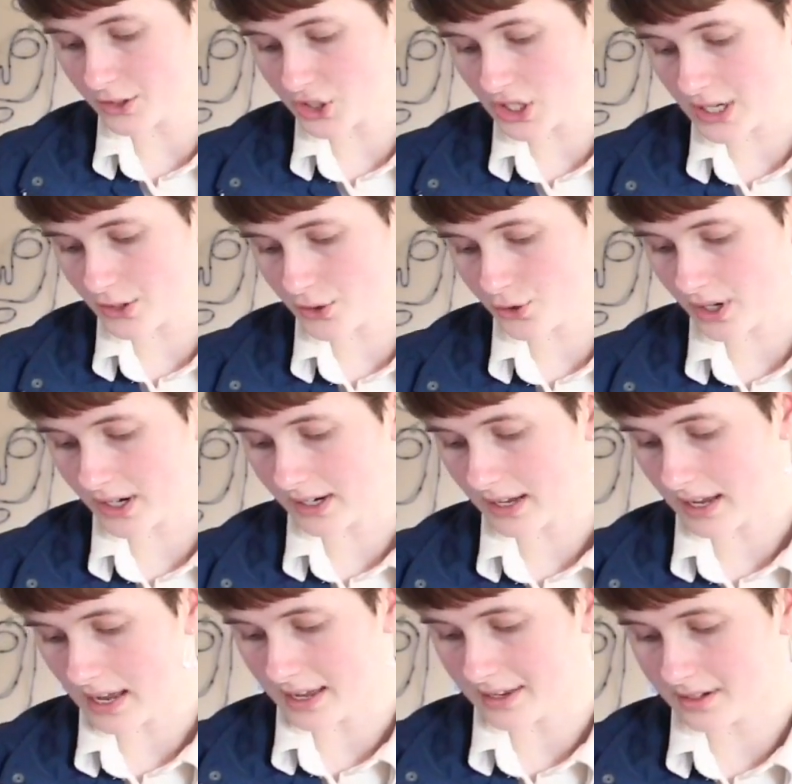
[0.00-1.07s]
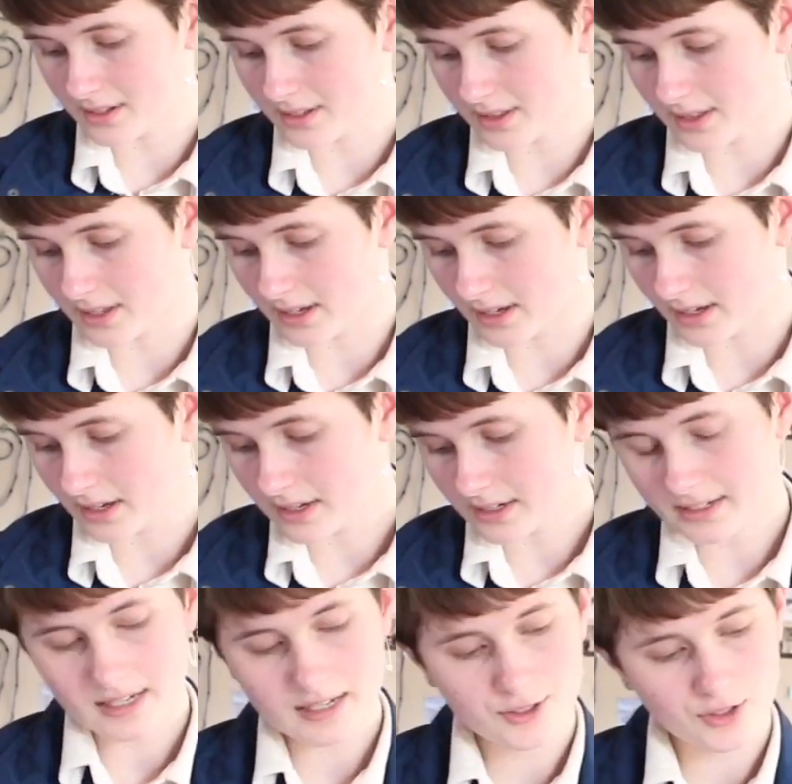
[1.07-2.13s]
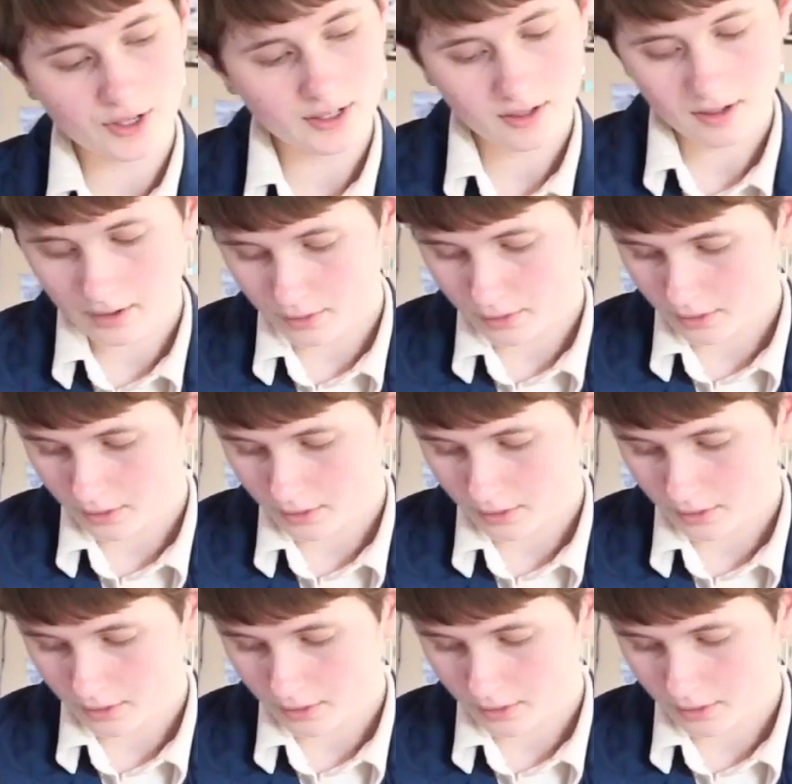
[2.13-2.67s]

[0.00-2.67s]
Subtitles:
G string and the D string,